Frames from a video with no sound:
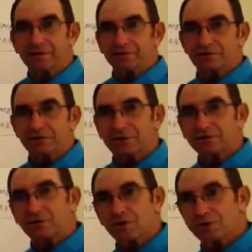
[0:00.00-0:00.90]
So
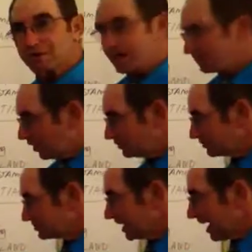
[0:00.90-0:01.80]
here's what we find.
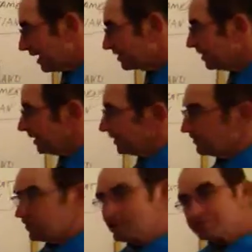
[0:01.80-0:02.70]
Moses died. In
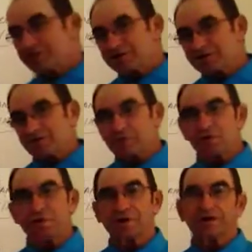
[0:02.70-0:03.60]
the next section, we're
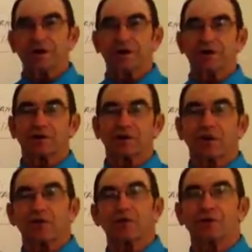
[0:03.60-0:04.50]
going to get ready to
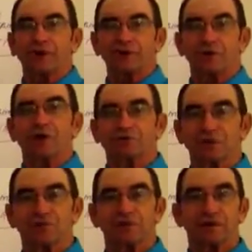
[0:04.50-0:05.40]
go over and cross
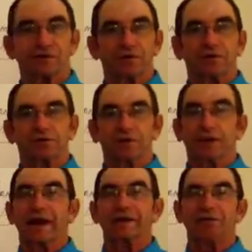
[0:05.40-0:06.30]
over into the
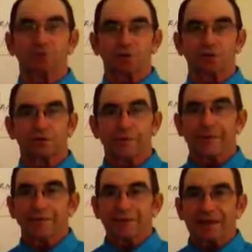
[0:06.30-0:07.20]
land of Jordan
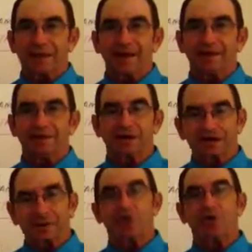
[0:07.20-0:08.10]
and
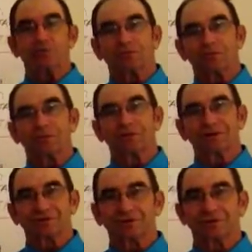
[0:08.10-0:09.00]
keep on
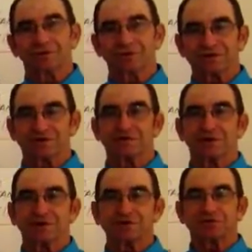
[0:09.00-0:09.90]
moving through this
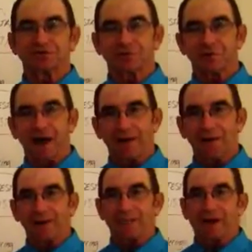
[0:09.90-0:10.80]
divisions of the
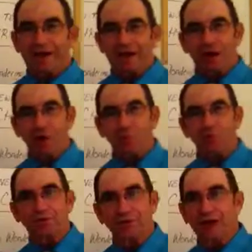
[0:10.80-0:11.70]
Bible. I hope
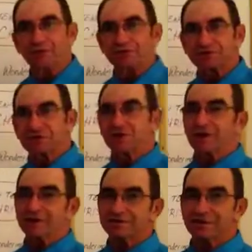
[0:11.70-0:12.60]
you found this
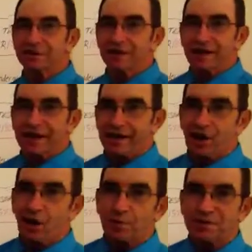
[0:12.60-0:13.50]
interesting, and I
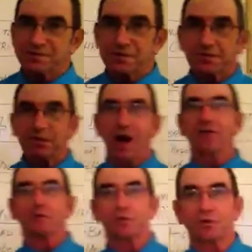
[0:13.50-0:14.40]
hope it's been
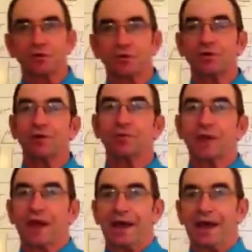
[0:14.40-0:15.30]
profitable to you.
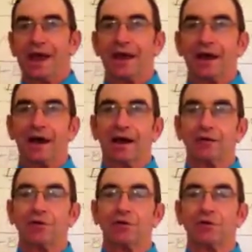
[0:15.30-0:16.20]
And
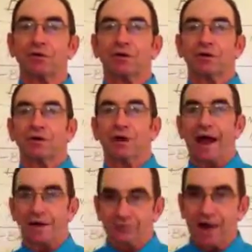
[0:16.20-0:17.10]
if you
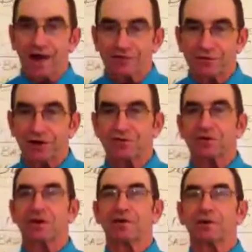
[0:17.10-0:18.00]
have found such,
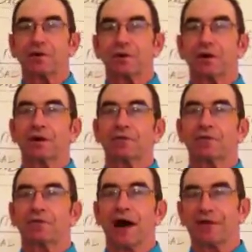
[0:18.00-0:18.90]
then if you will, if
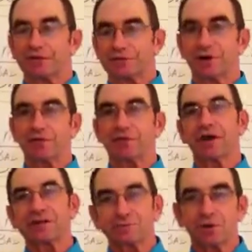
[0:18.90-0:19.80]
you find this on
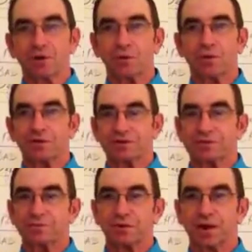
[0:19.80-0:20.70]
Facebook where this
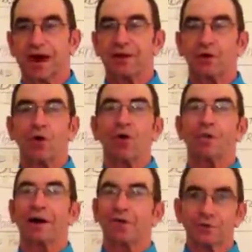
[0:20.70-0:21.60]
is put out, or on
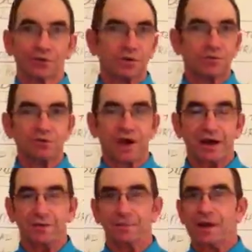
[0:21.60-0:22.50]
my YouTube
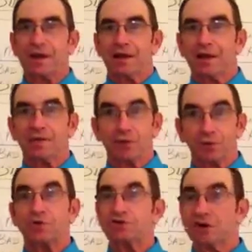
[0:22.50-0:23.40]
channel, if you
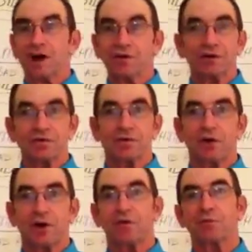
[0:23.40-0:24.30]
would share this with
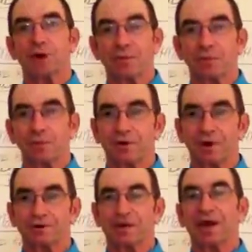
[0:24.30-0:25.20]
other people,
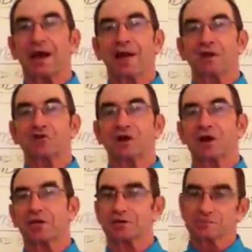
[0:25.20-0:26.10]
because I like to
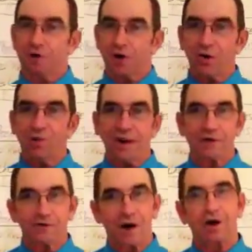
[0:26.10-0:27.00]
share the small amount
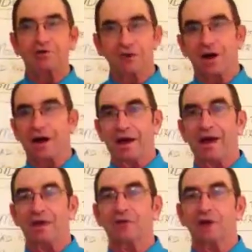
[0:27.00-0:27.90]
of knowledge that I
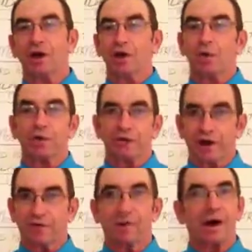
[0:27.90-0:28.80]
have with
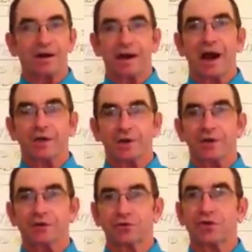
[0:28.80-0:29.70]
everybody out
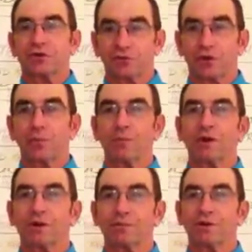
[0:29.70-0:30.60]
there to inform
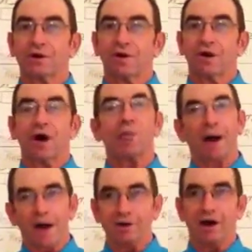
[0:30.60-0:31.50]
them
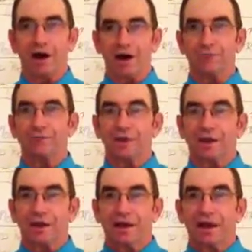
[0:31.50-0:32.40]
about God
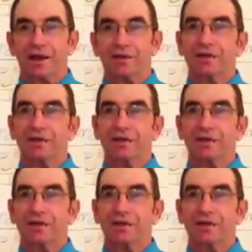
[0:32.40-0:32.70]
and